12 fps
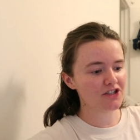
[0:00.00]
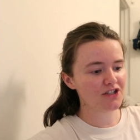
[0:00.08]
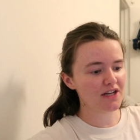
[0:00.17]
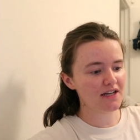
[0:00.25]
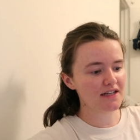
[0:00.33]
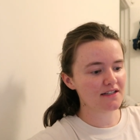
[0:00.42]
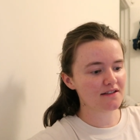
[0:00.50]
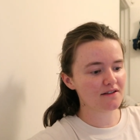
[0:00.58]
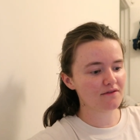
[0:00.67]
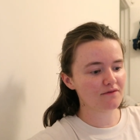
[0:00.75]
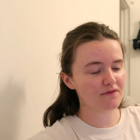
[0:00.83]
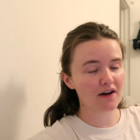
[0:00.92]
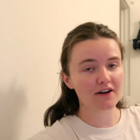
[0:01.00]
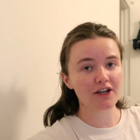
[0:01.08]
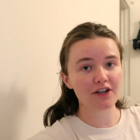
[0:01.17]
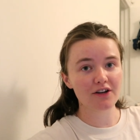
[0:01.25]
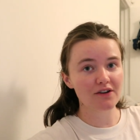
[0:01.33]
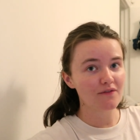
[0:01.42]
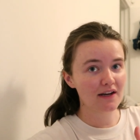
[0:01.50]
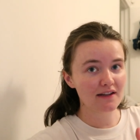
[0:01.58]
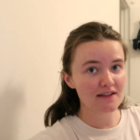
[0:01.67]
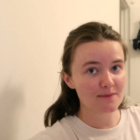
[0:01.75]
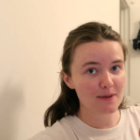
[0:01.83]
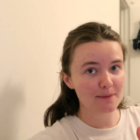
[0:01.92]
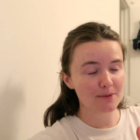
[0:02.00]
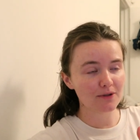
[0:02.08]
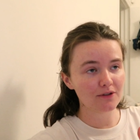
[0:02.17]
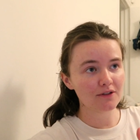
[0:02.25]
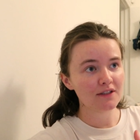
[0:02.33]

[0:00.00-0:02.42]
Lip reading: she's very good at defending these people